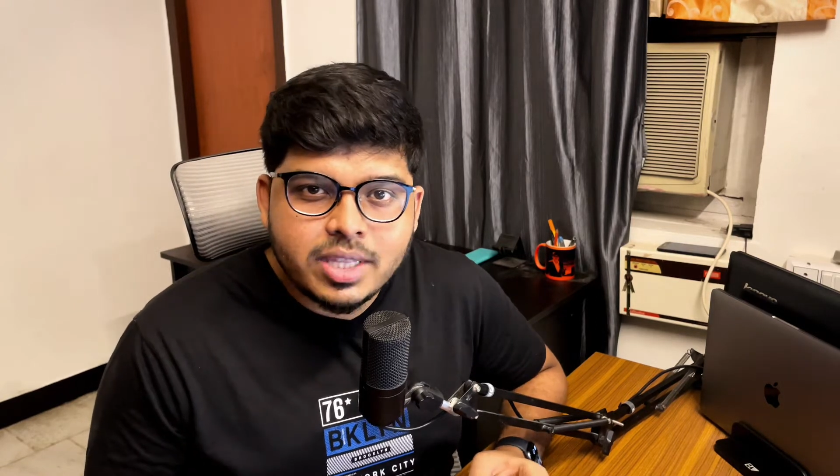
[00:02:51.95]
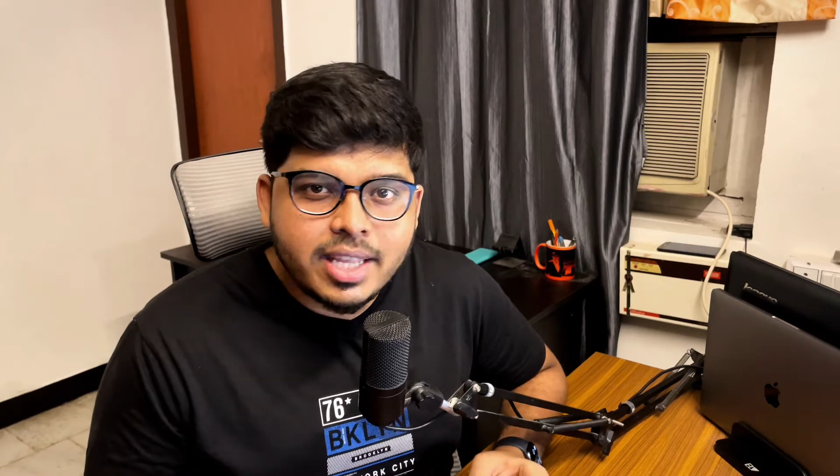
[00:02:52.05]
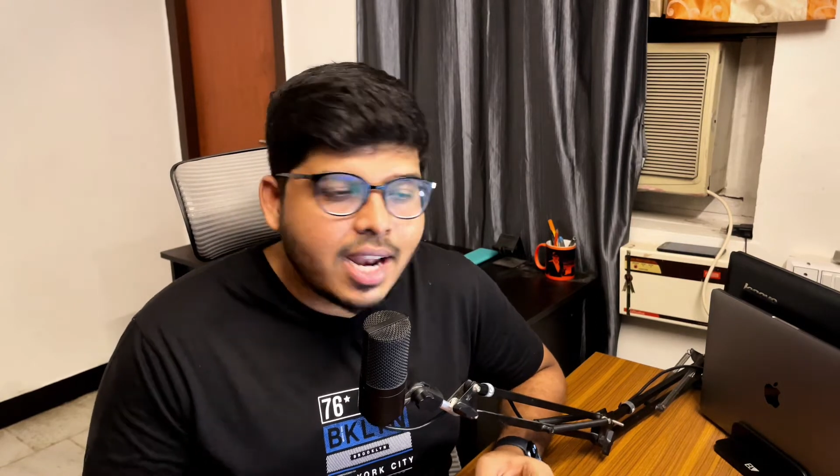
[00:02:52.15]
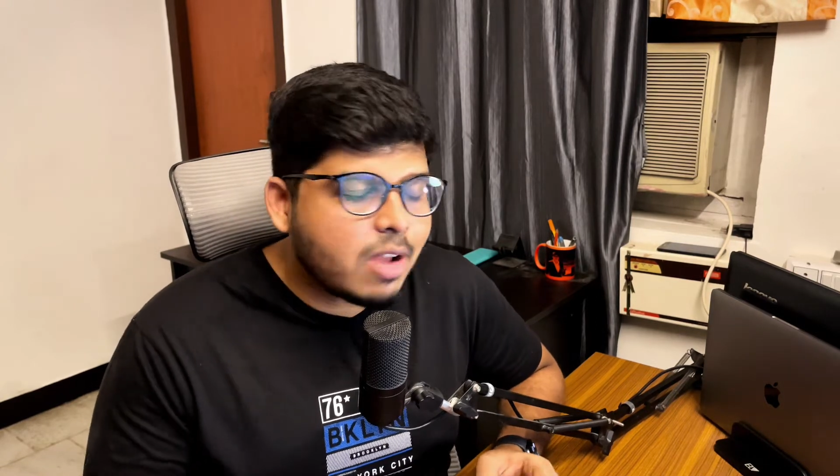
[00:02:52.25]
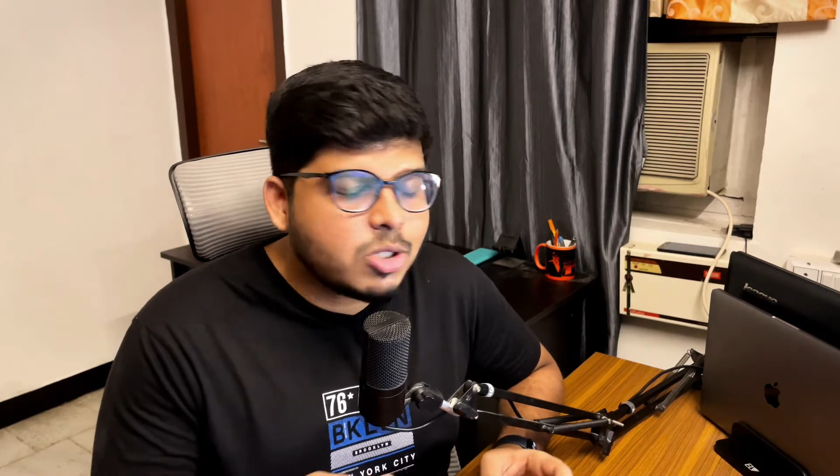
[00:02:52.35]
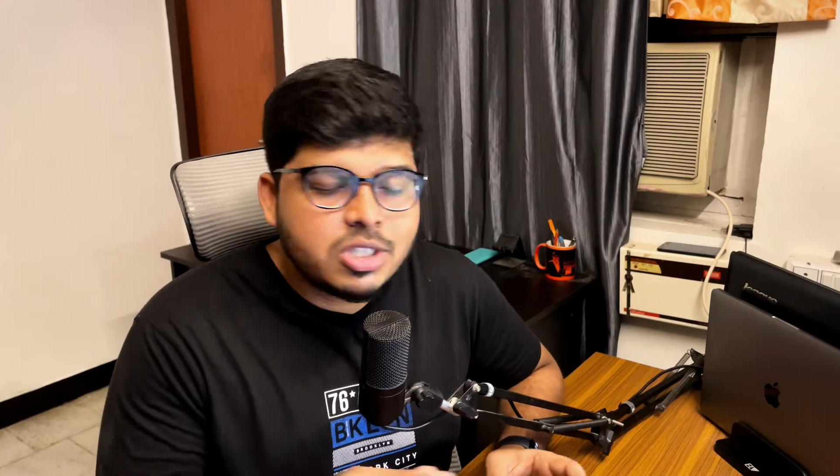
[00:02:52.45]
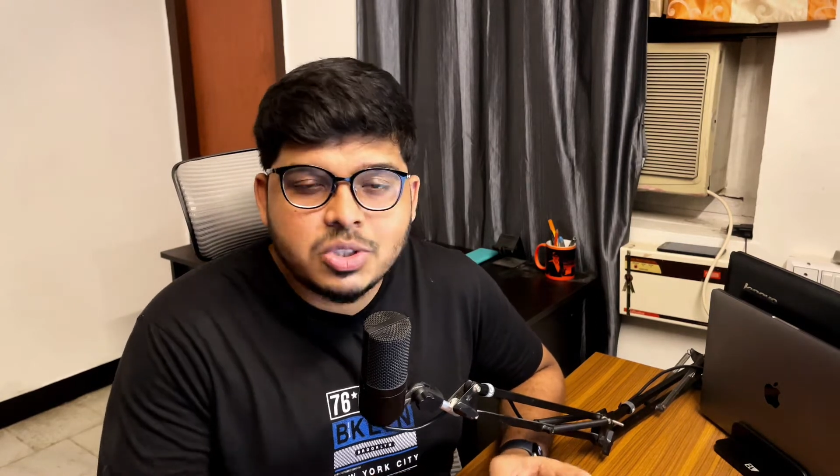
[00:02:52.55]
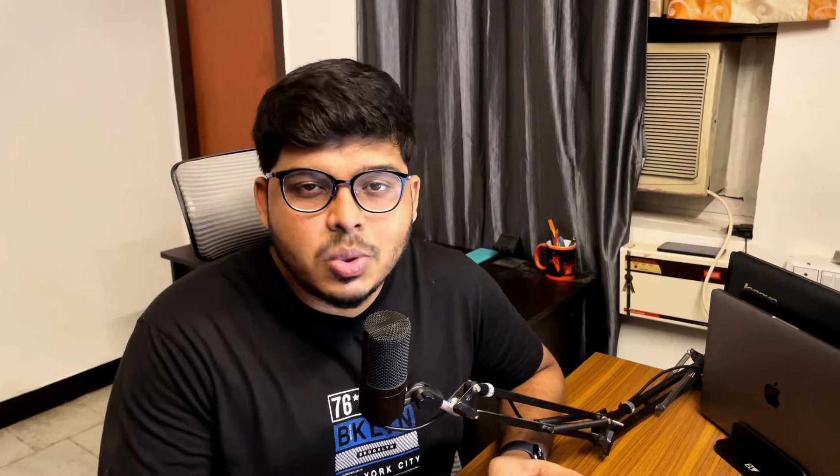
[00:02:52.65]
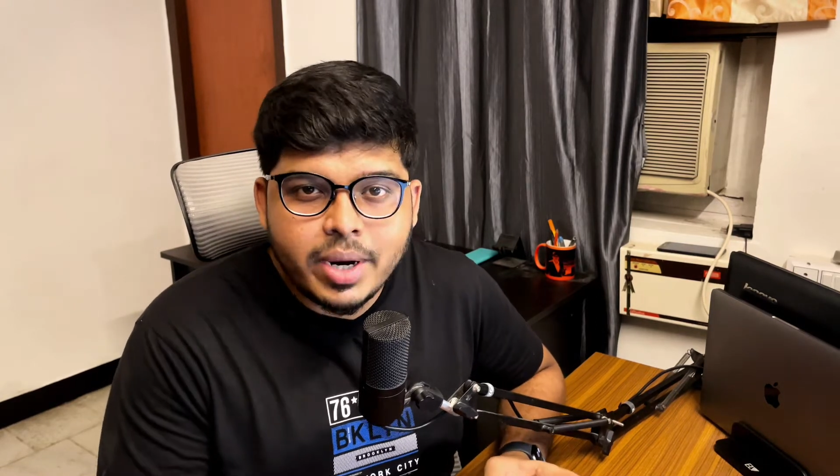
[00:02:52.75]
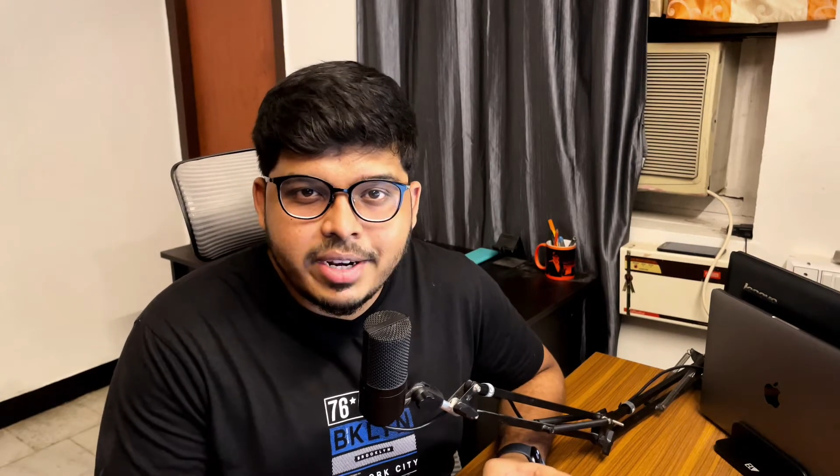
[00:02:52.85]
then I would
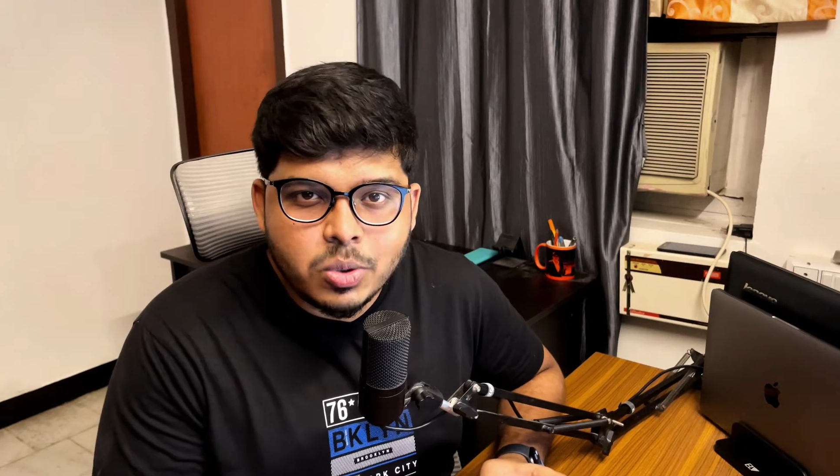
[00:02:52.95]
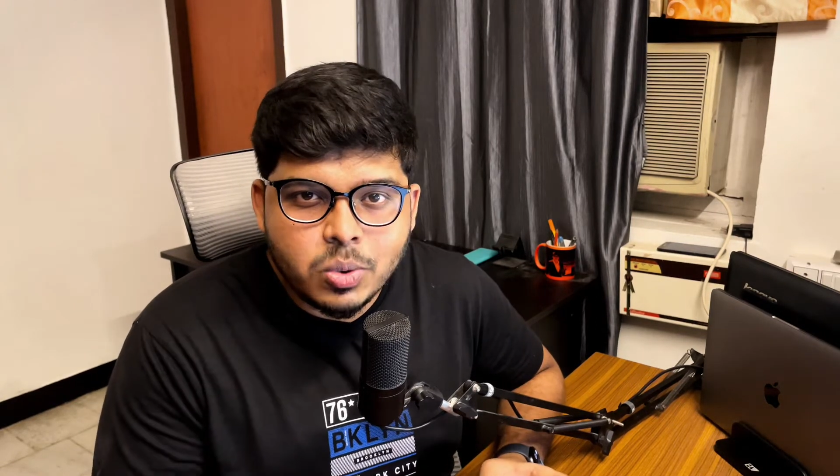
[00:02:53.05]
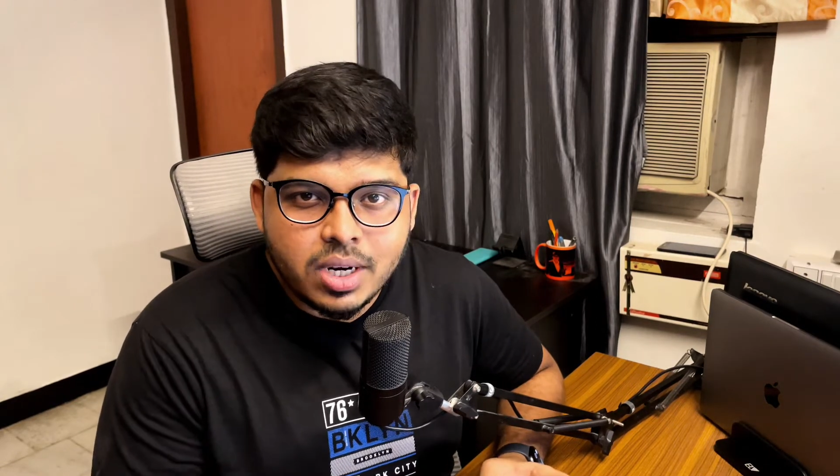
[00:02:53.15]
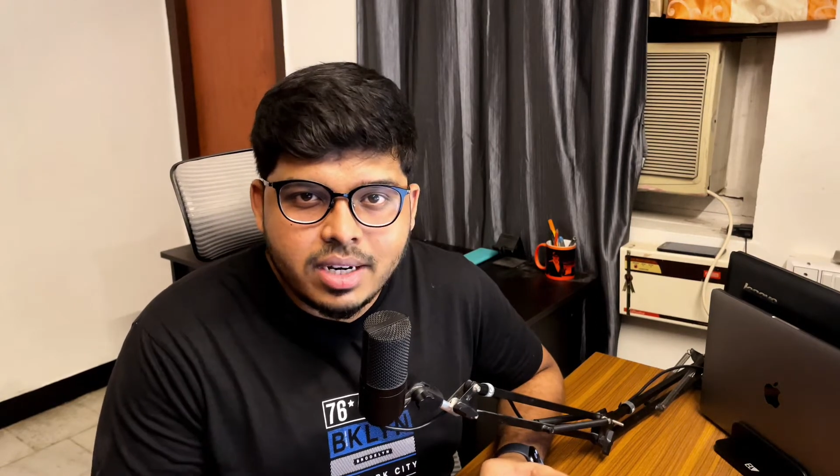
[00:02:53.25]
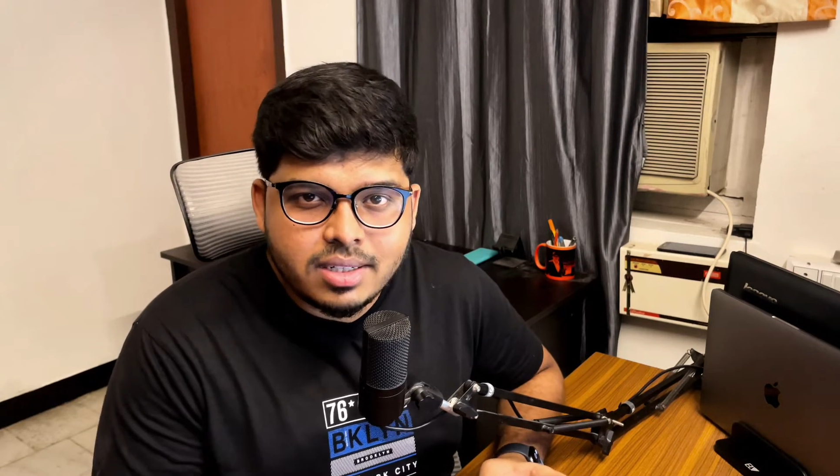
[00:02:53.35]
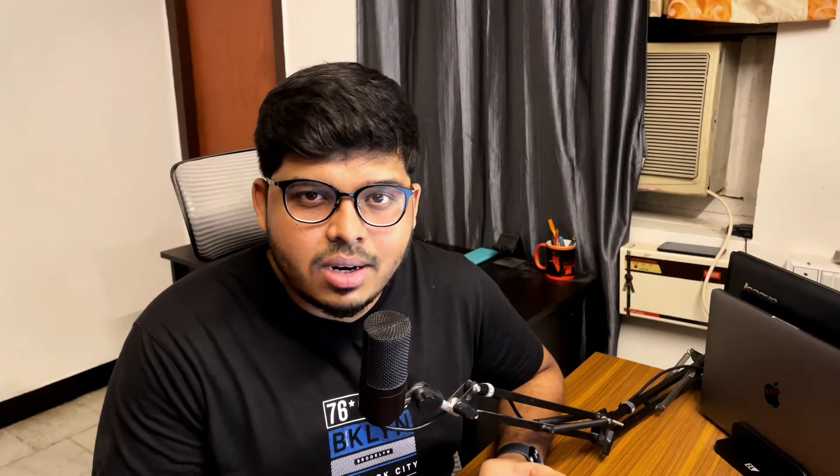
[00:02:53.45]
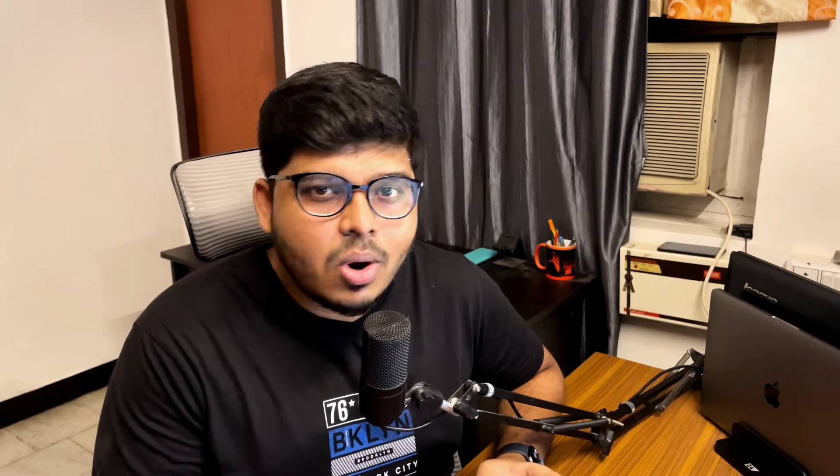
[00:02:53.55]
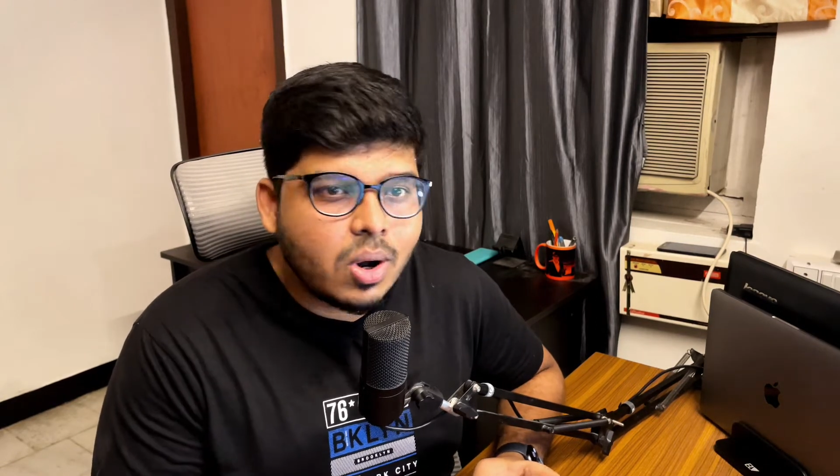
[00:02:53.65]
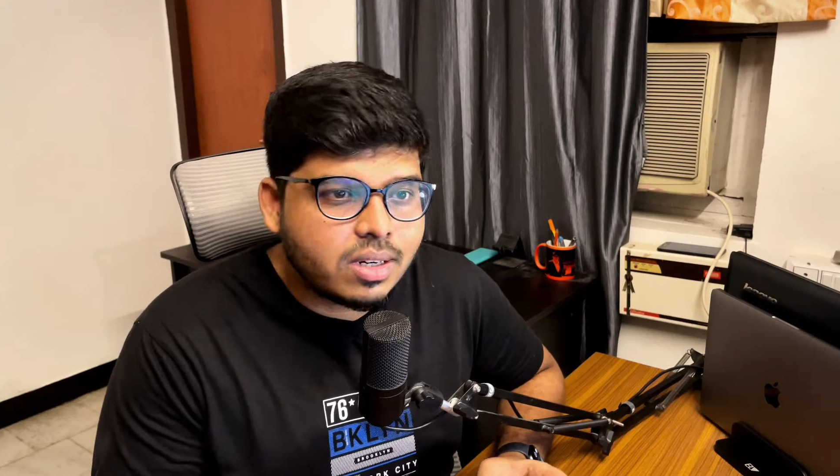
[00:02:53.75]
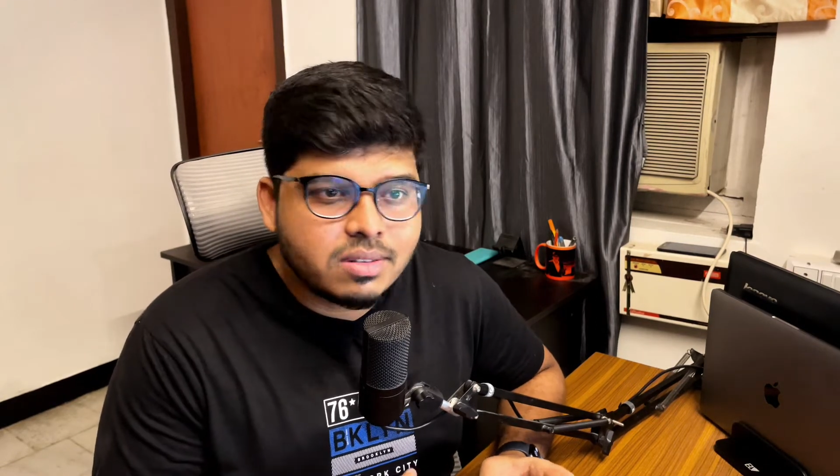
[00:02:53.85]
just go and Google it,
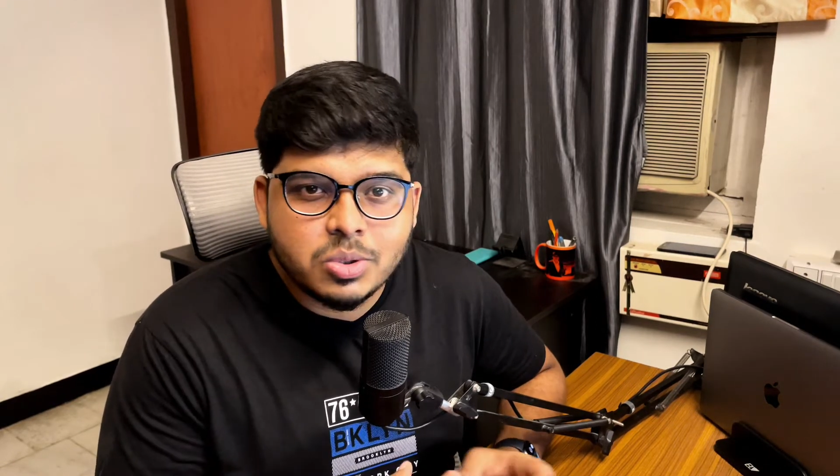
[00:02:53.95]
or